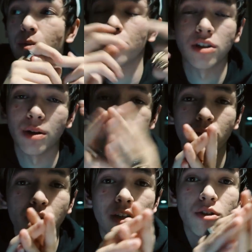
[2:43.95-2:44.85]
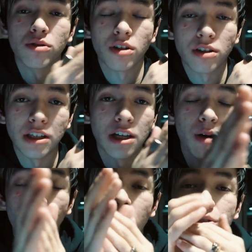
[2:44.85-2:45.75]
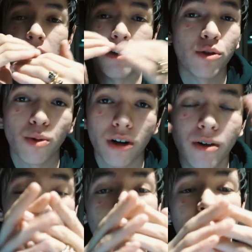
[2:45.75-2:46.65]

just in my videos on the Ecom Hub, just everywhere.